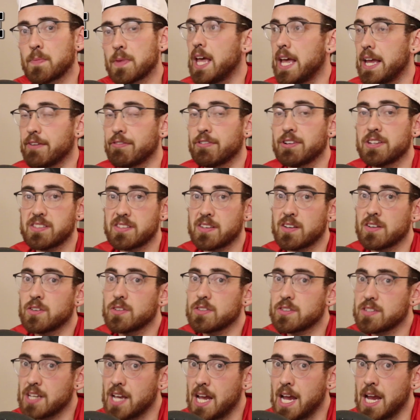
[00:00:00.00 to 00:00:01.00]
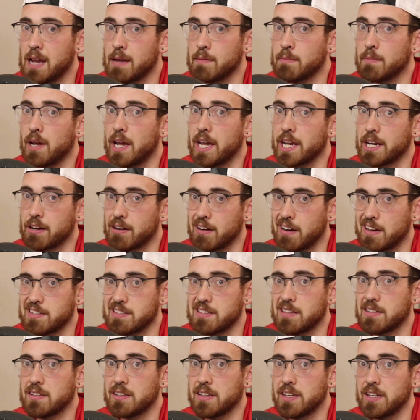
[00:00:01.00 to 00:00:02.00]
Every single time I
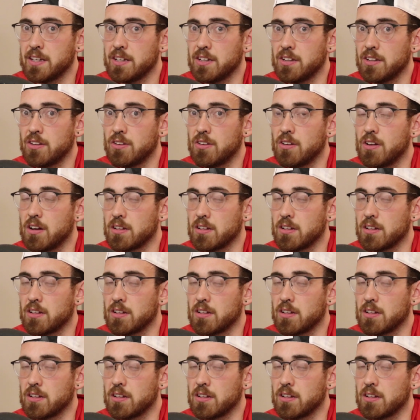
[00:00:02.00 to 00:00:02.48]
crested the hill